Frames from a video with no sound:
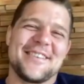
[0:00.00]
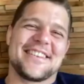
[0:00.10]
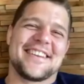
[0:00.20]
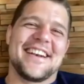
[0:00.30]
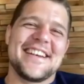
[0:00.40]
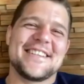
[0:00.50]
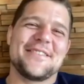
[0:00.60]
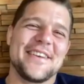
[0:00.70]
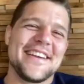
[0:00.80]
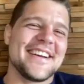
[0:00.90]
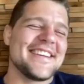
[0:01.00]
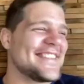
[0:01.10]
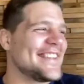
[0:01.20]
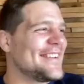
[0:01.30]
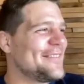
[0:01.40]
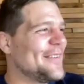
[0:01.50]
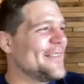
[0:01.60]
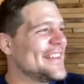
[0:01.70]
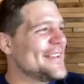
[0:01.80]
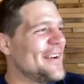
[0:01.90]
with greasy fingers from
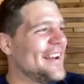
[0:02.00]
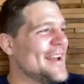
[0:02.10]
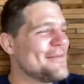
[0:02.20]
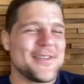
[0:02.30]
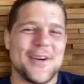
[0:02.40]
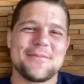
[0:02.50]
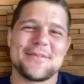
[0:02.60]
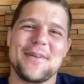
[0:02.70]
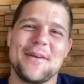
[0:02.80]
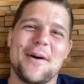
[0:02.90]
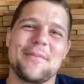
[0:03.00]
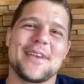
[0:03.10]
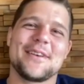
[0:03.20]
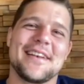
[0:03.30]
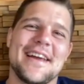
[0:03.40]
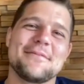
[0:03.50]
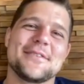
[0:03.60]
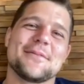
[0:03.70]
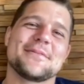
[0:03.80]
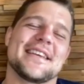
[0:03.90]
eating my lamb chops, my barbecued lamb
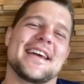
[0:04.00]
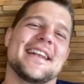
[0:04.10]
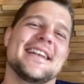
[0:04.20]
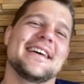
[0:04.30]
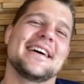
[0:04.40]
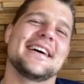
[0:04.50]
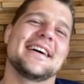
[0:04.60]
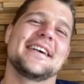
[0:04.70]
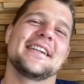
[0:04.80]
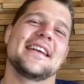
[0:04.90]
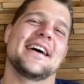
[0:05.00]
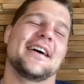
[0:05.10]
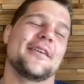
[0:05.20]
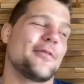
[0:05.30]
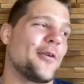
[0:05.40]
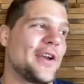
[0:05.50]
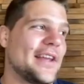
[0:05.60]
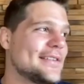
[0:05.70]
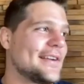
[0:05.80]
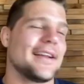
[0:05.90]
chops, and uh, uh, four
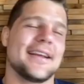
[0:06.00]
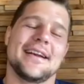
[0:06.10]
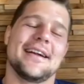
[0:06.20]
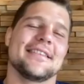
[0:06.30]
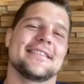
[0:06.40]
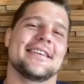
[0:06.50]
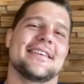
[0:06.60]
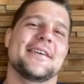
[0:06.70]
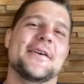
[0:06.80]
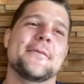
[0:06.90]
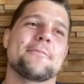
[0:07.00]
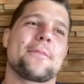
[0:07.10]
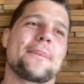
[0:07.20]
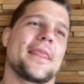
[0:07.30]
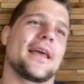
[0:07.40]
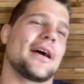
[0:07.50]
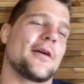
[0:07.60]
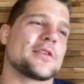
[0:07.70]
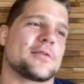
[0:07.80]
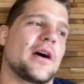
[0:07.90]
kids running around. So yeah, I
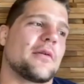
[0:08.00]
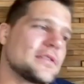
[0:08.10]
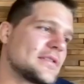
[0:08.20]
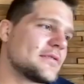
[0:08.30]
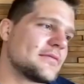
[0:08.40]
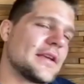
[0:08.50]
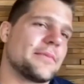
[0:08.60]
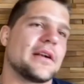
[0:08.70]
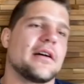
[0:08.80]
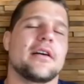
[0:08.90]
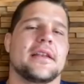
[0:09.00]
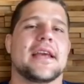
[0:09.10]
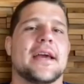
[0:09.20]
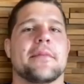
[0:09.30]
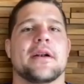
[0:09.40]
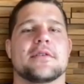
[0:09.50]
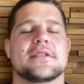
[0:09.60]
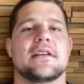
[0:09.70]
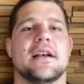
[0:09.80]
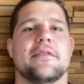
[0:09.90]
was I was keeping an eye on the game, but I
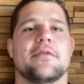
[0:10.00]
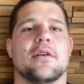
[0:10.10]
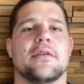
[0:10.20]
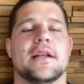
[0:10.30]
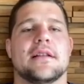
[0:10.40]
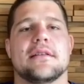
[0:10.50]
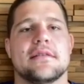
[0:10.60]
wasn't really following it